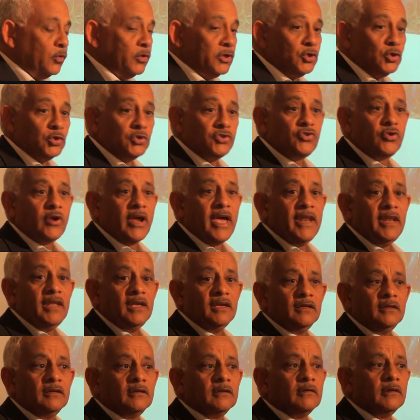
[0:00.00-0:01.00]
We do
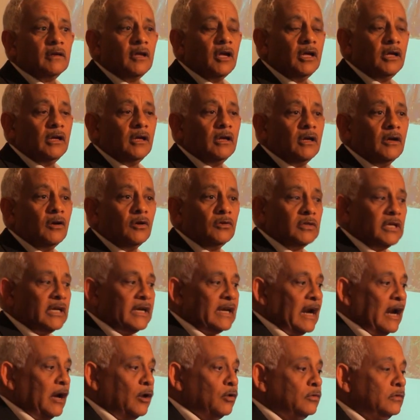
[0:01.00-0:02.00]
training on
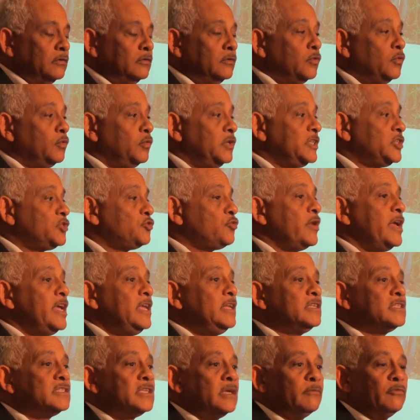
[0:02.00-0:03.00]
the ground. We
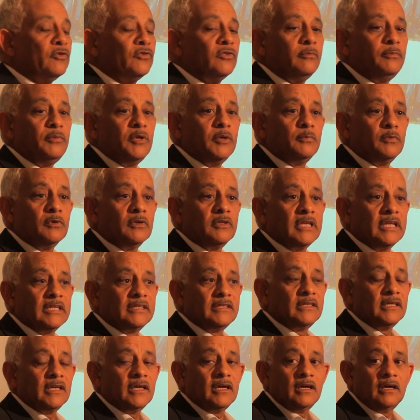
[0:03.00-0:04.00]
train some of the people
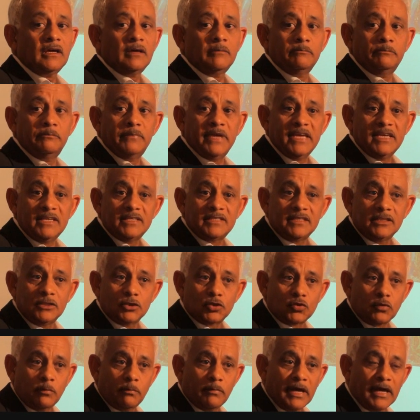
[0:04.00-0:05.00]
that are based
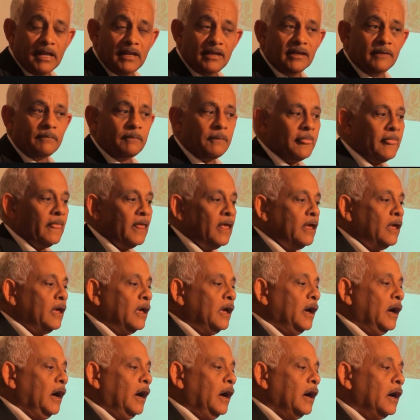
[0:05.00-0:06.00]
in Somalia.
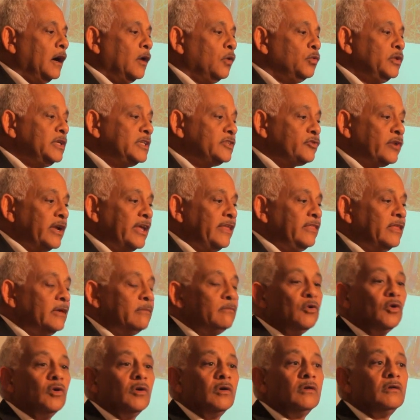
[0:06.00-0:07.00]
We train
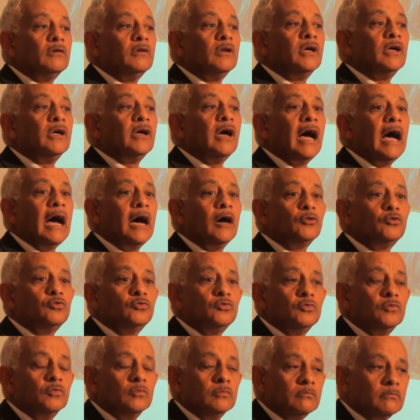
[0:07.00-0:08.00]
them on
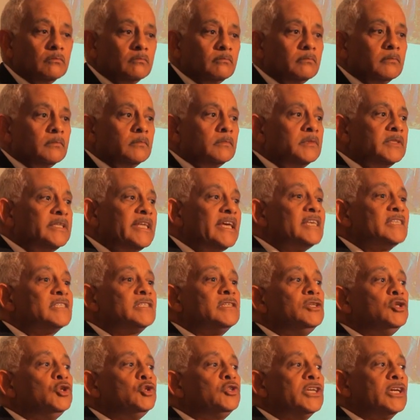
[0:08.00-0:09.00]
how to
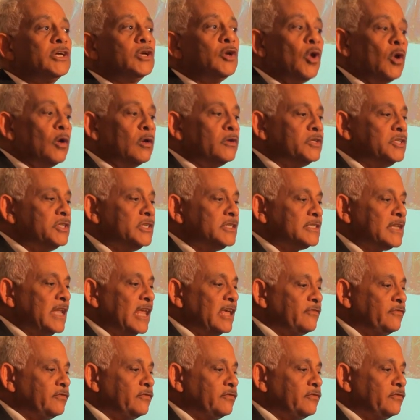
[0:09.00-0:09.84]
test new technologies.